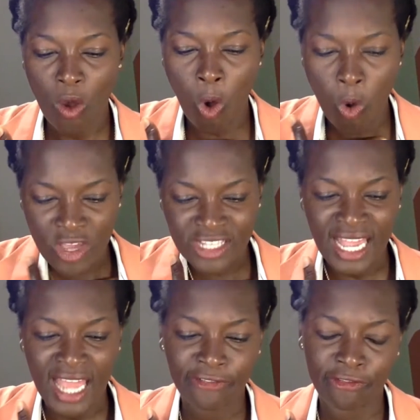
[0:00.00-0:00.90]
always
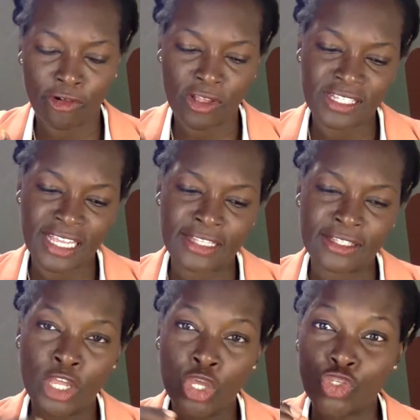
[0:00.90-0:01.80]
had for us
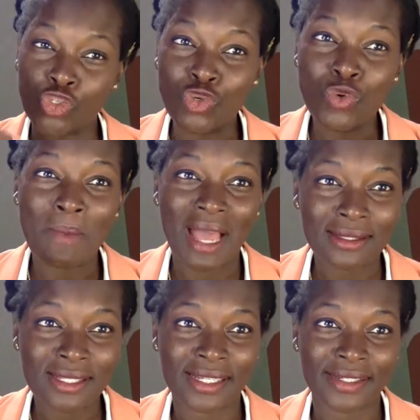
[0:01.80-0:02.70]
is you
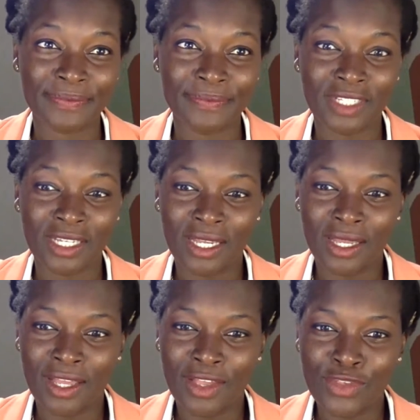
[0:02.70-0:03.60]
matter.
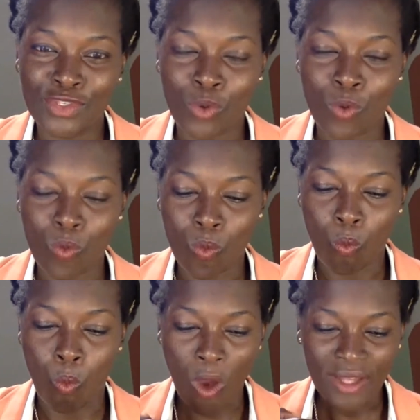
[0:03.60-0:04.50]
So
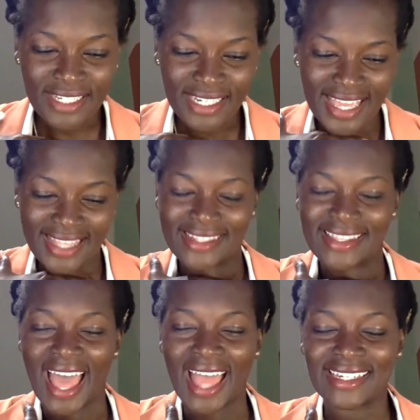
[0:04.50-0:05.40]
what is
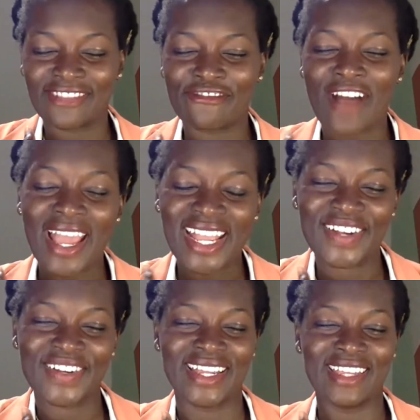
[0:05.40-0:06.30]
that
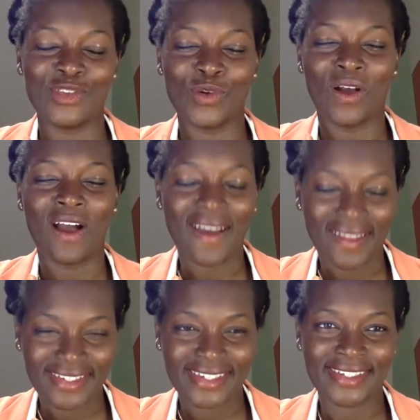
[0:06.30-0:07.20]
fire in your
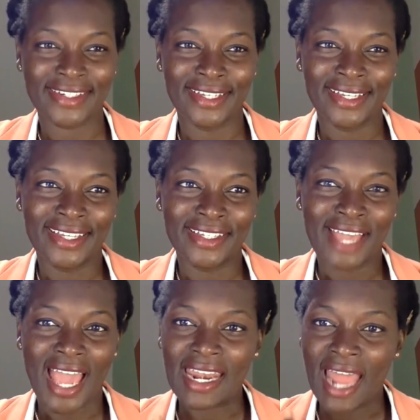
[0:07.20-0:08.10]
heart?
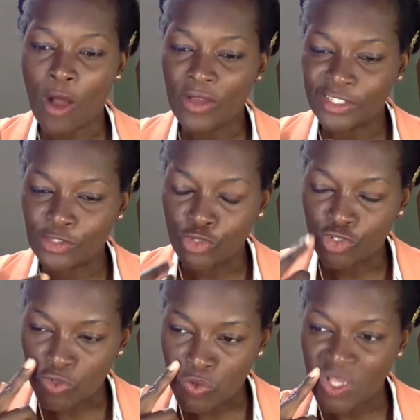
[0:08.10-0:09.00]
And how can you
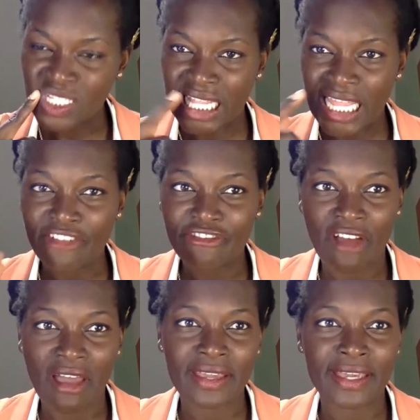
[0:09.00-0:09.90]
trust that that
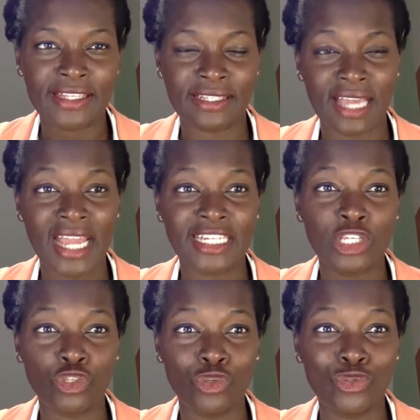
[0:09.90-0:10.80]
fire is
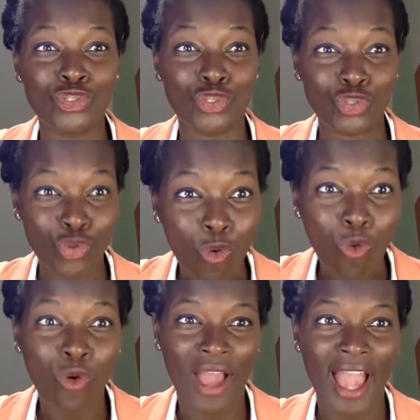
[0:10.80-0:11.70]
guiding you to
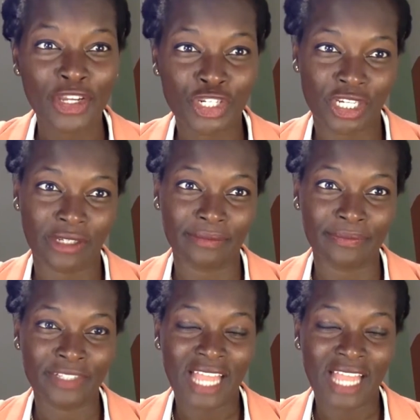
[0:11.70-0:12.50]
your action,